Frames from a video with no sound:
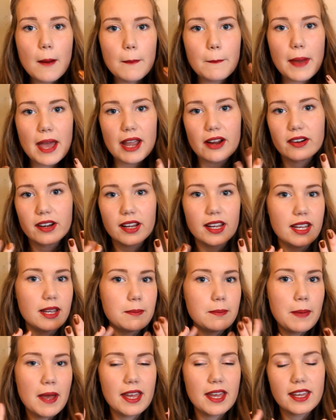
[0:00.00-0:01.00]

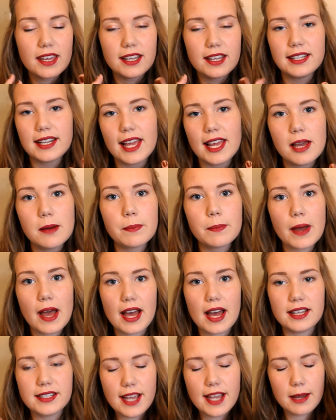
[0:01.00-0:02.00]
very pinky lip
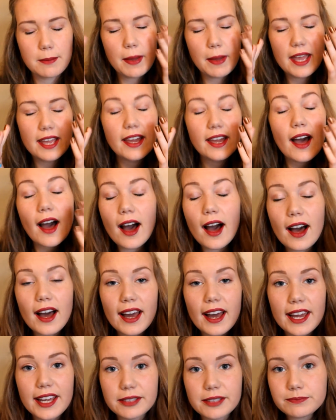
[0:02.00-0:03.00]
and a pink
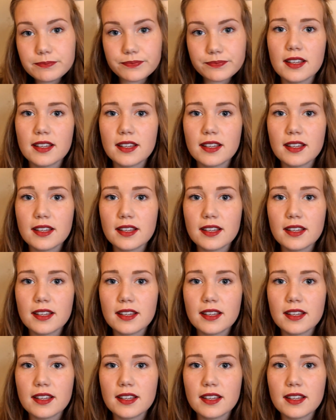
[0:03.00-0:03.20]
eye.